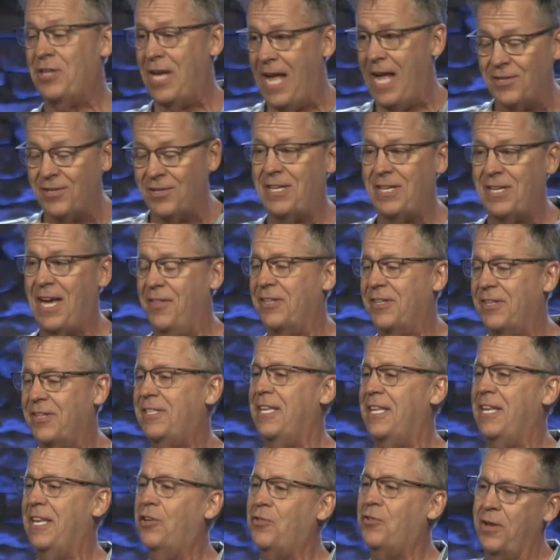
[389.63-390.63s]
outside the
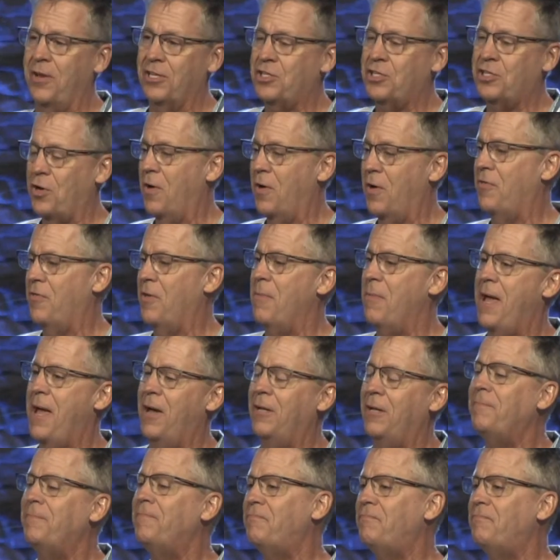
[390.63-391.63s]
city, trying to starve them
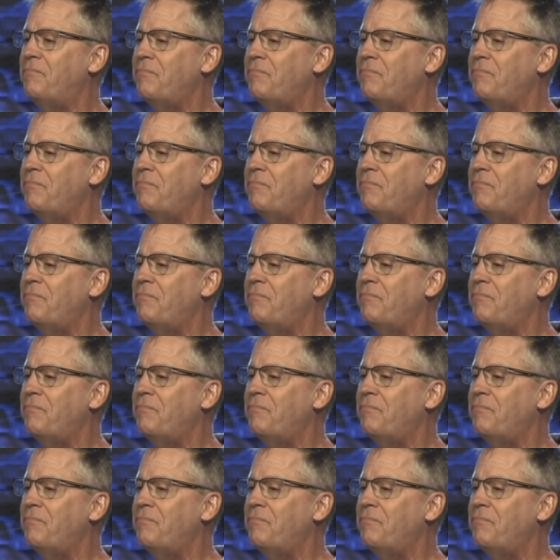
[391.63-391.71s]
out,